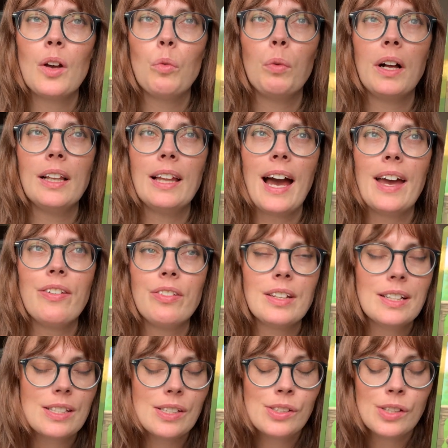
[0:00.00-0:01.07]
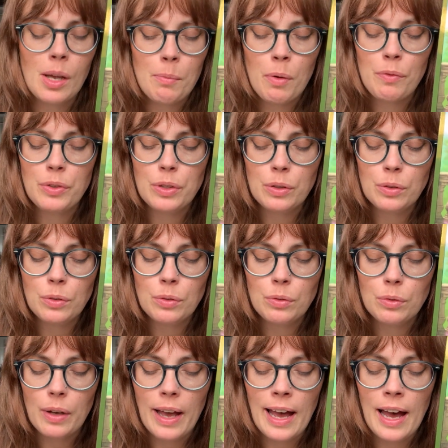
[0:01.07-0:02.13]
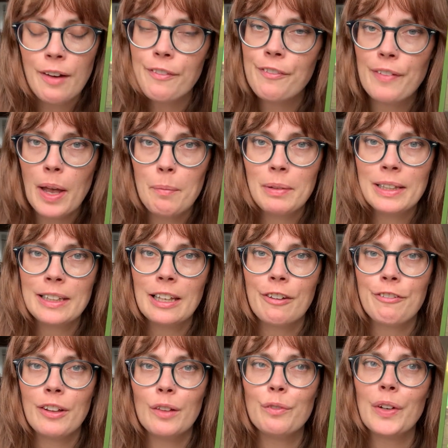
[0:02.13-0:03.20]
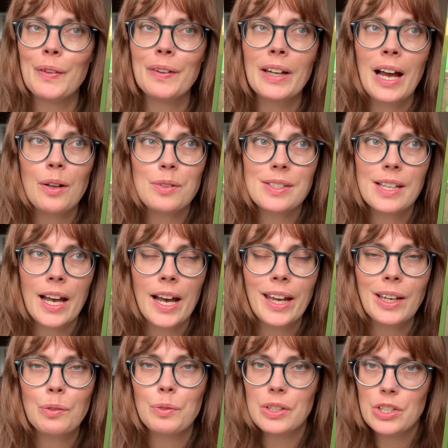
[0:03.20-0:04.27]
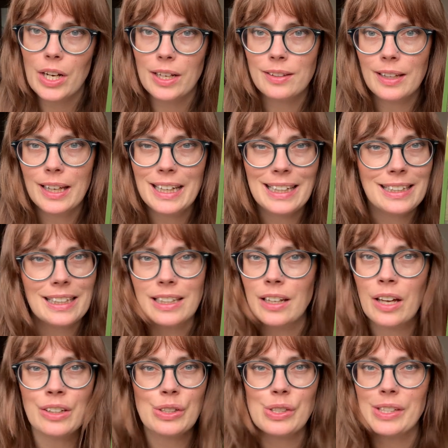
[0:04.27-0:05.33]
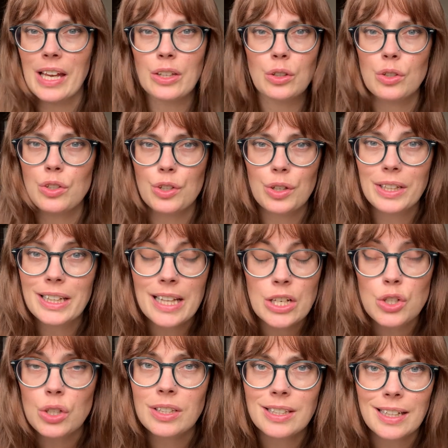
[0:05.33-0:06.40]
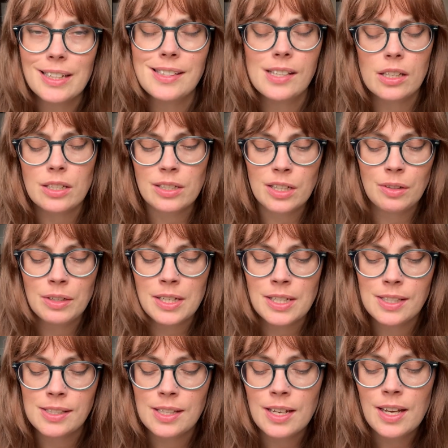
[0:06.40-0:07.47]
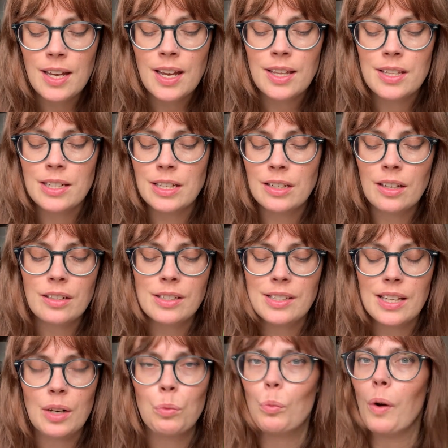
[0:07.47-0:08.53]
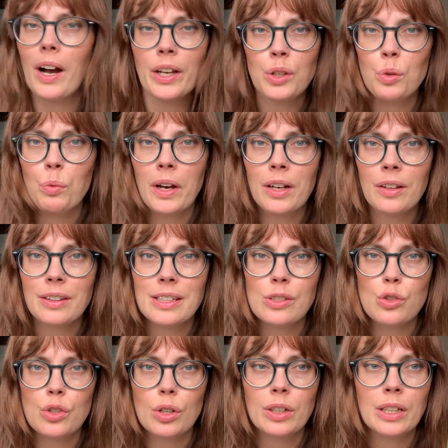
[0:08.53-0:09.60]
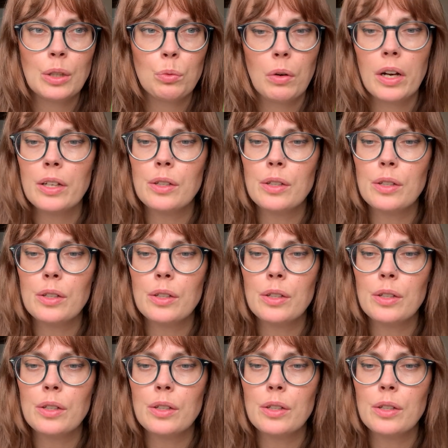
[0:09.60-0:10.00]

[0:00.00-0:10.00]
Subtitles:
Well, I think some of you have family that felt very outside and rejected. It didn't understand your journey that you did, Sagittarius. They didn't understand why you went on this journey, why